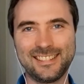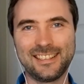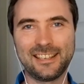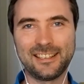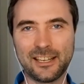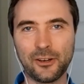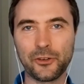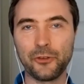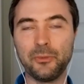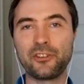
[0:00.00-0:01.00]
Now,
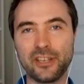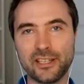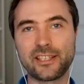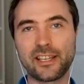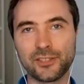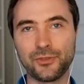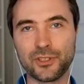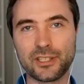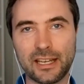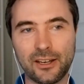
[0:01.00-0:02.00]
you mentioned it's
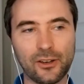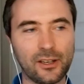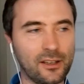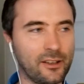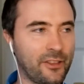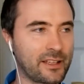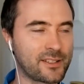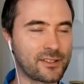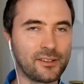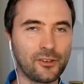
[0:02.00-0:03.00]
Salesforce now.
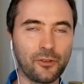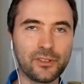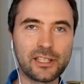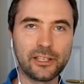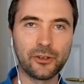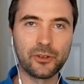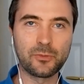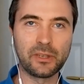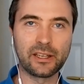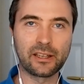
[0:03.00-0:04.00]
That's obviously known as
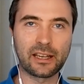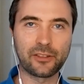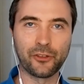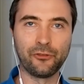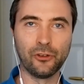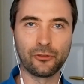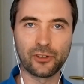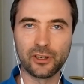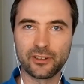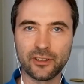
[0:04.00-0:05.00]
being at the
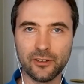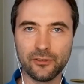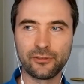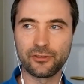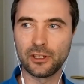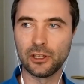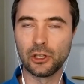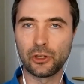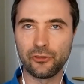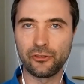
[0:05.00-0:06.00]
forefront of a
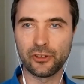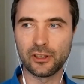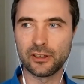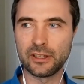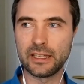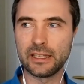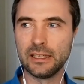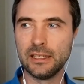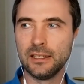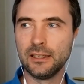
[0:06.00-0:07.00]
lot of the
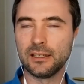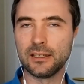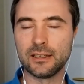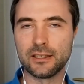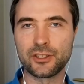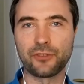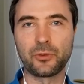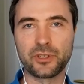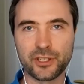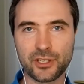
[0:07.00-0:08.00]
software
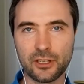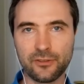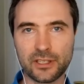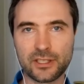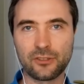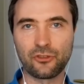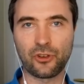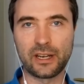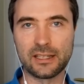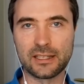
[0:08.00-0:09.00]
as a service
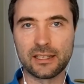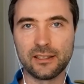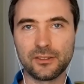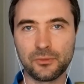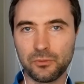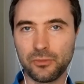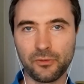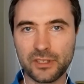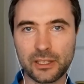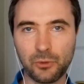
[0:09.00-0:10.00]
trends, and
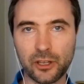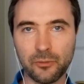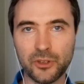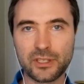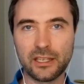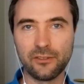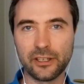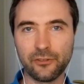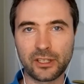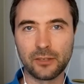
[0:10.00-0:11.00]
obviously one of the most
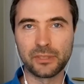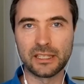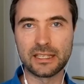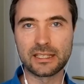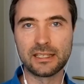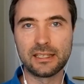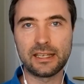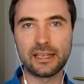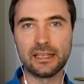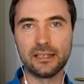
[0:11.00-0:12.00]
innovative companies
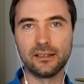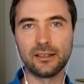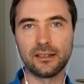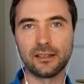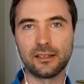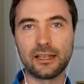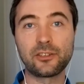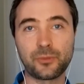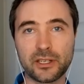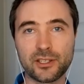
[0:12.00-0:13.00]
in
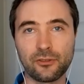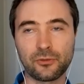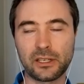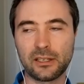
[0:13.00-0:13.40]
enterprise software.